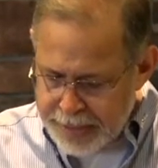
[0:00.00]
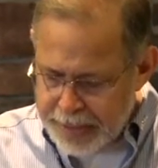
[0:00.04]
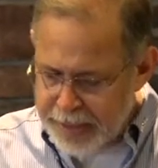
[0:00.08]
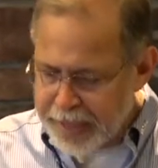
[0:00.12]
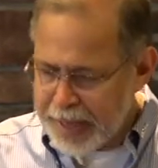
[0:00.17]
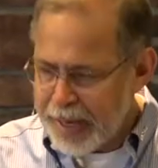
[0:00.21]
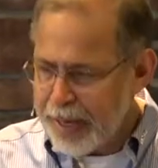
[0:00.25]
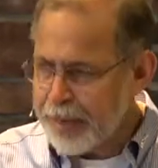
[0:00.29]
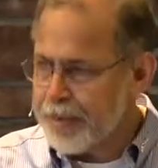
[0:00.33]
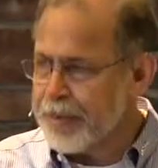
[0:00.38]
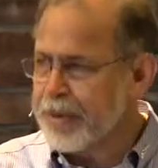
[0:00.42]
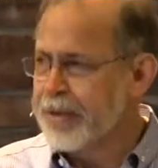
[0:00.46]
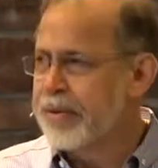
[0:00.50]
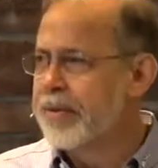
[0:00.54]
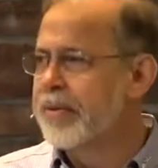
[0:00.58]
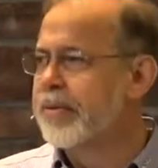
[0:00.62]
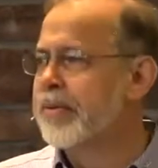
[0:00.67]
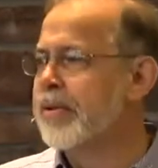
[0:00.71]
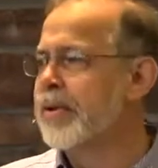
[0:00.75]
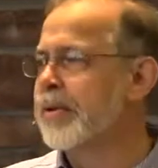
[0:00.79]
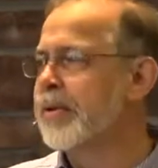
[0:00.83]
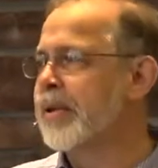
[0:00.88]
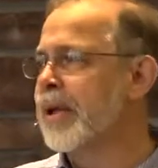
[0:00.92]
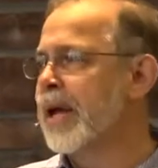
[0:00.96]
And I would
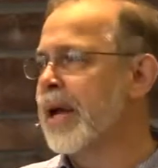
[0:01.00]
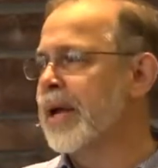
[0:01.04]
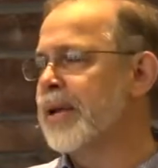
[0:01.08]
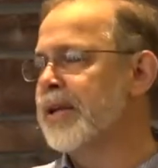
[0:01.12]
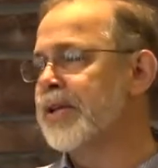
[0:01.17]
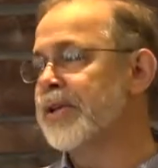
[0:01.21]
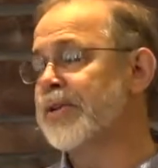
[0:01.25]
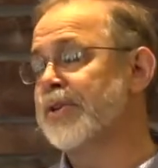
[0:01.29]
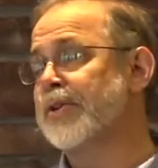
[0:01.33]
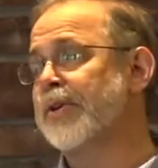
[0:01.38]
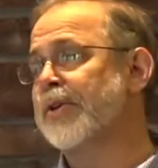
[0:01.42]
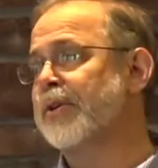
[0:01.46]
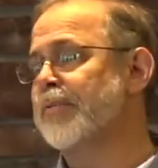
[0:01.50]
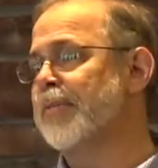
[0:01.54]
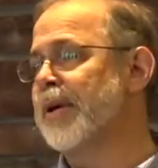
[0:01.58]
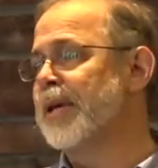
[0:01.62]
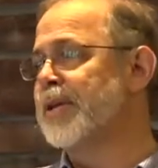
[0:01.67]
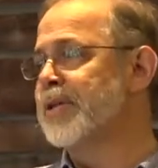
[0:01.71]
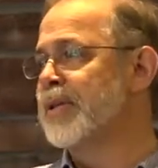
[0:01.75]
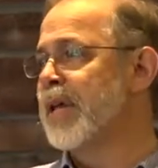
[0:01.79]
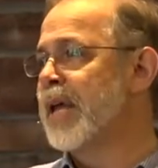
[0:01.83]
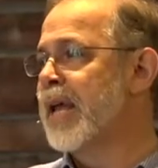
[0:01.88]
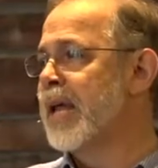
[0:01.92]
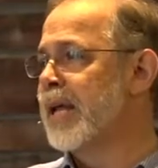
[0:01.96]
I'd just start by
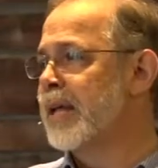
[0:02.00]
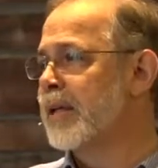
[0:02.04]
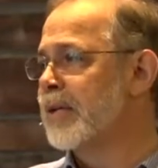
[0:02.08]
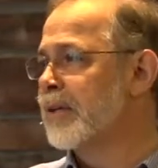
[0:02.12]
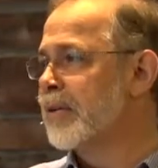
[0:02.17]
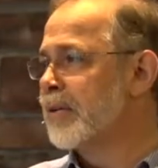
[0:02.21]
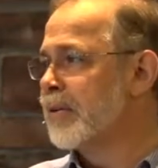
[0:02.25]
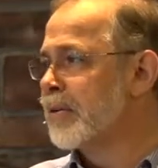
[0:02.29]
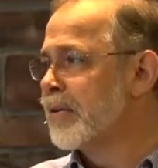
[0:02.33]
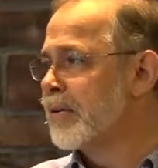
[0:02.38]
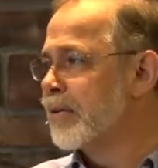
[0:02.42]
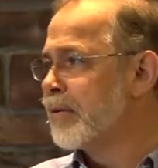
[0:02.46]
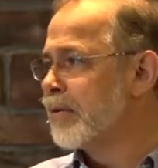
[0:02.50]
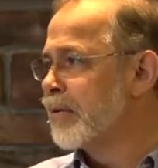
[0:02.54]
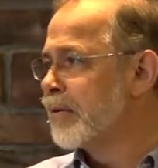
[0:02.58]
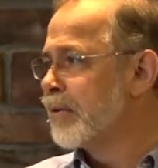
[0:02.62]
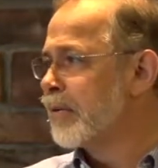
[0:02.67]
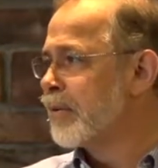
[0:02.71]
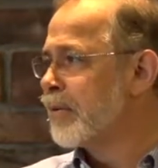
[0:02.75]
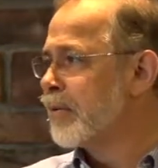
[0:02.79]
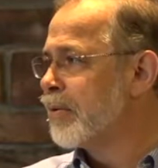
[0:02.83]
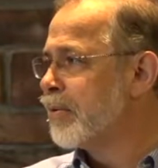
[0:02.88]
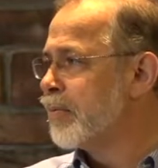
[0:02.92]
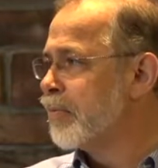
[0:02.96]
saying,
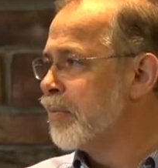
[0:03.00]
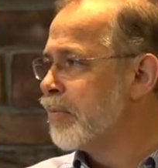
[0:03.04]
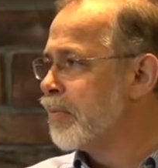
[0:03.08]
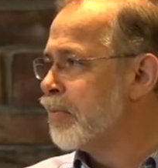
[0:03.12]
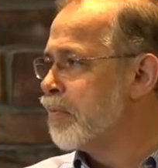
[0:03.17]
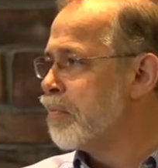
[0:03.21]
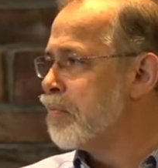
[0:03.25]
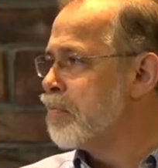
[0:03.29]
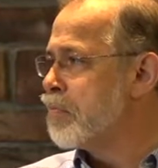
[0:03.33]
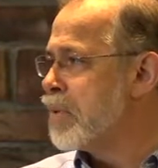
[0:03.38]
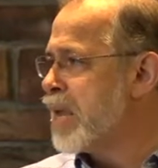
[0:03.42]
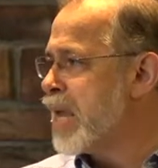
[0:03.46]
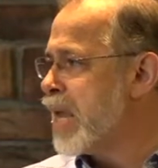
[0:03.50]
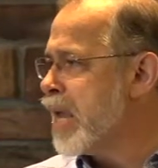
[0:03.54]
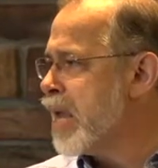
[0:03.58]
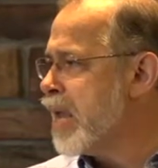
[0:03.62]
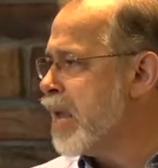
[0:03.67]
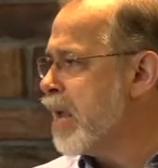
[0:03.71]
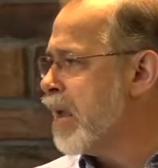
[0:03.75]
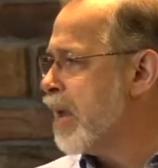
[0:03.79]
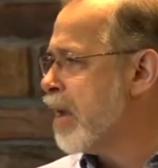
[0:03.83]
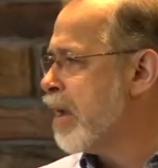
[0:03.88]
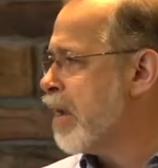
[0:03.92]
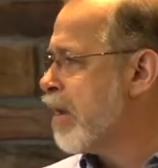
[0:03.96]

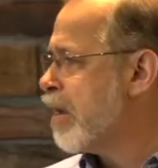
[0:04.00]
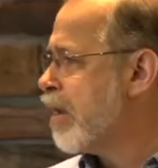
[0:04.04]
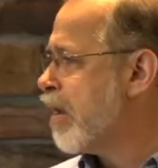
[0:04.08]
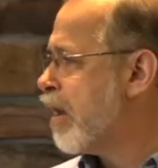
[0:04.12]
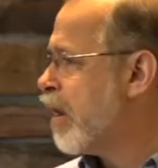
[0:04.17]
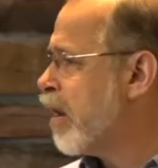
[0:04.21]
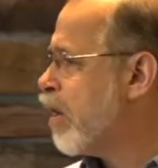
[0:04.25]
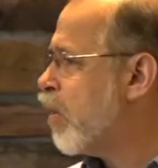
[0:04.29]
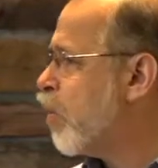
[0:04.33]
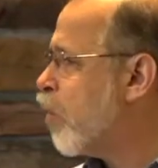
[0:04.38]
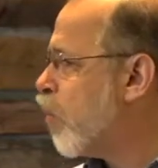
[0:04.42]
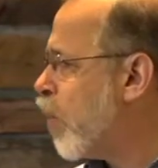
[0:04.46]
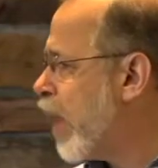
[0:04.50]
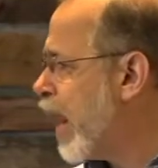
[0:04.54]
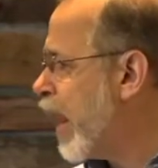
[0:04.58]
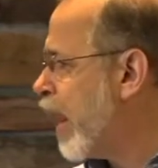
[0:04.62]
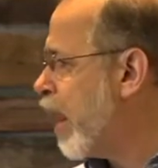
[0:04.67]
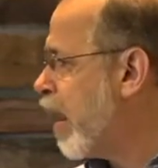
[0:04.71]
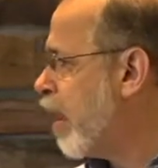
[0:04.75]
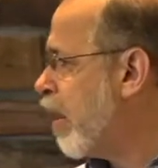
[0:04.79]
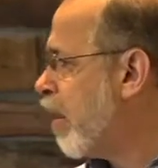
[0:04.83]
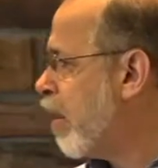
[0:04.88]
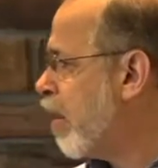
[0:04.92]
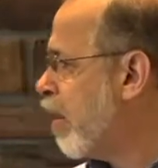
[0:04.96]
be
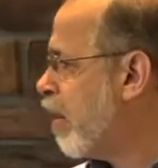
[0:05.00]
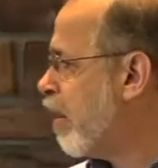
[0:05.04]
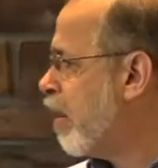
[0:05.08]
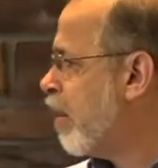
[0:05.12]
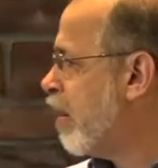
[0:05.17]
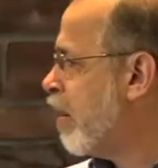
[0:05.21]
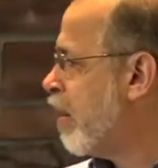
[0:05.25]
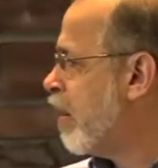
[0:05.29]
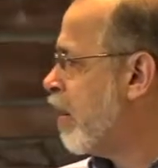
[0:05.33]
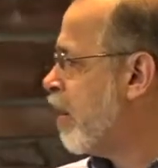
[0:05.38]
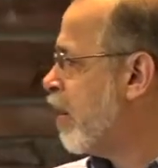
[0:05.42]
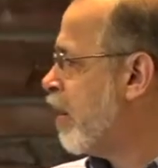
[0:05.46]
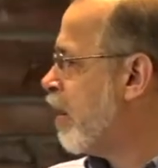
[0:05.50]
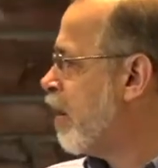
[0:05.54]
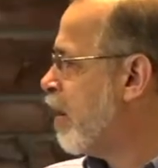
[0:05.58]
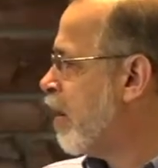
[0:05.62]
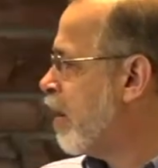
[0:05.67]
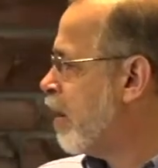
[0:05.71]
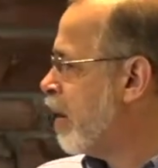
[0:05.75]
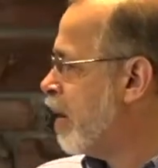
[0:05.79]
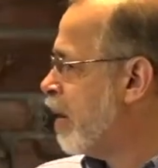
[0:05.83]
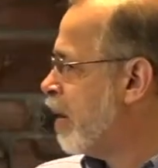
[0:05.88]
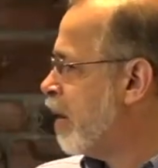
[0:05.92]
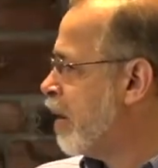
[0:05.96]
aware
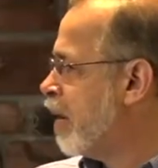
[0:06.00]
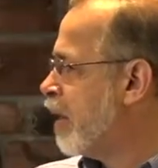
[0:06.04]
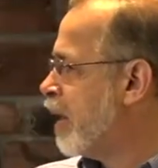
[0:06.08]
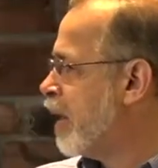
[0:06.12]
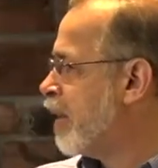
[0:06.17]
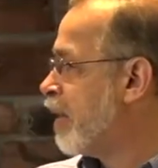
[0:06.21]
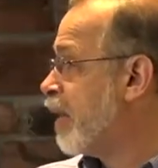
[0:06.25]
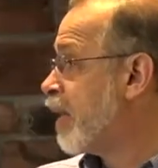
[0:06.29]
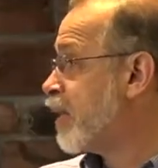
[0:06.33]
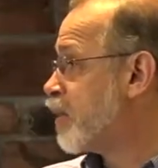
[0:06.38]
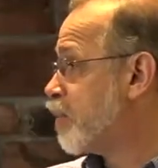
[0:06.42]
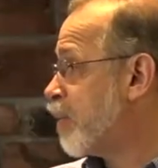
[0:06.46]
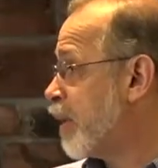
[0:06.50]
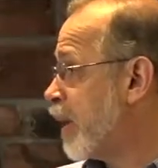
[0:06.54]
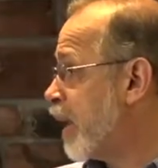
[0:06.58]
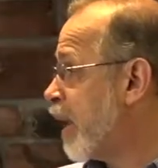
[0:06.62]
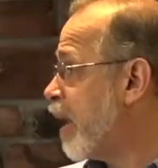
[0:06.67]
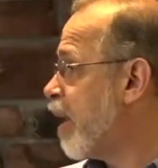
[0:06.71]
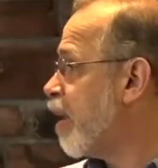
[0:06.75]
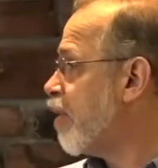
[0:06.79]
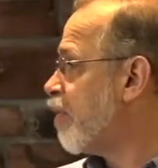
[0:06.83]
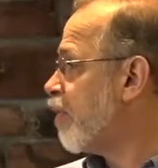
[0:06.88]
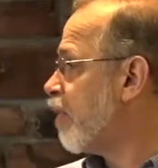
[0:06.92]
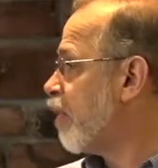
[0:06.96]
and thus be
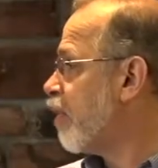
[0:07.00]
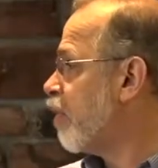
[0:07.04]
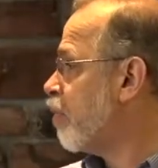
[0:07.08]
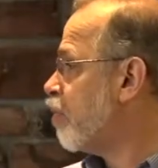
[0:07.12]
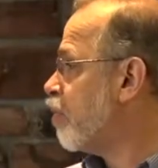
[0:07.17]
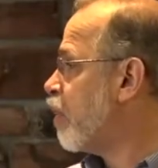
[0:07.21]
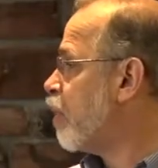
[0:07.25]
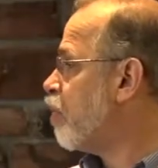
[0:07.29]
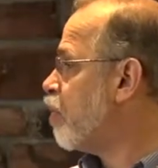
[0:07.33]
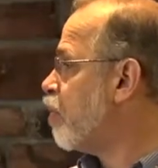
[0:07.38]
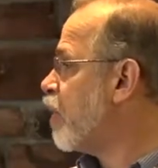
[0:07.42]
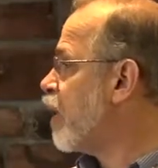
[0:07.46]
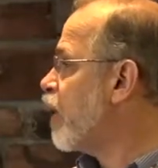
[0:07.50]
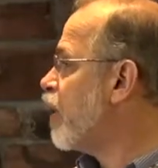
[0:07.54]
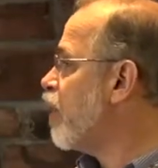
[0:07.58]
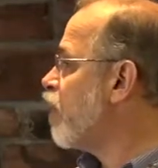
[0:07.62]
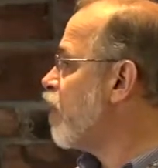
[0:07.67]
careful, but be